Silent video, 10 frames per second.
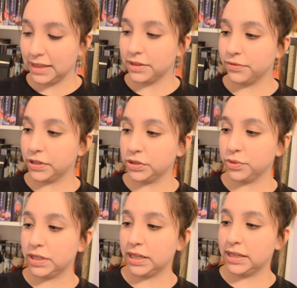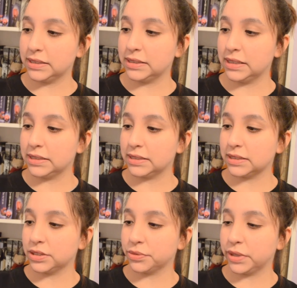The first one is this
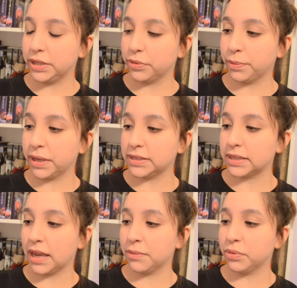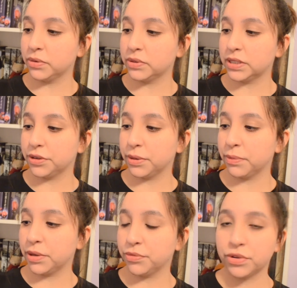Serene Robust Ampoule
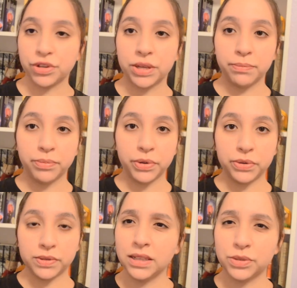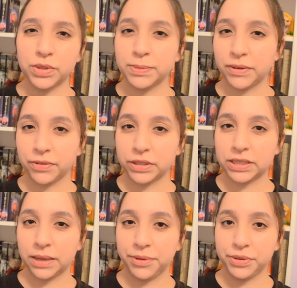Serum Enriching Boost. This was my
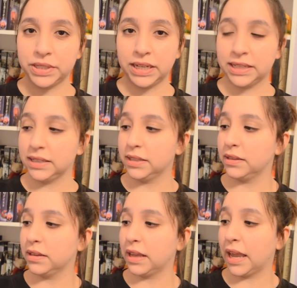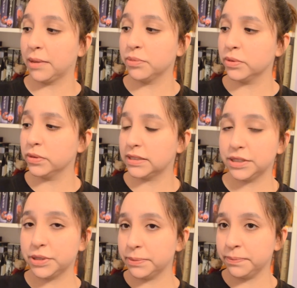first time using a ampoule
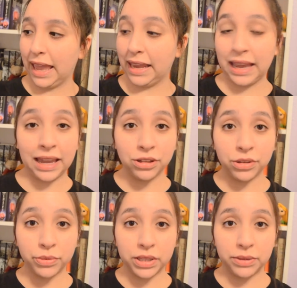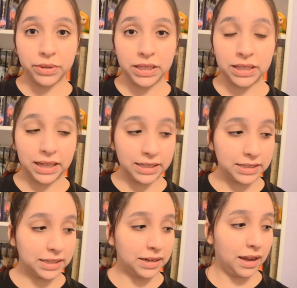serum, and I actually really liked
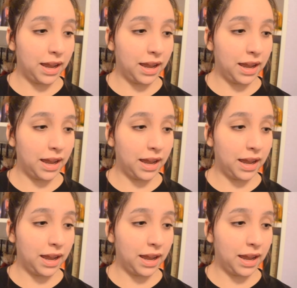it.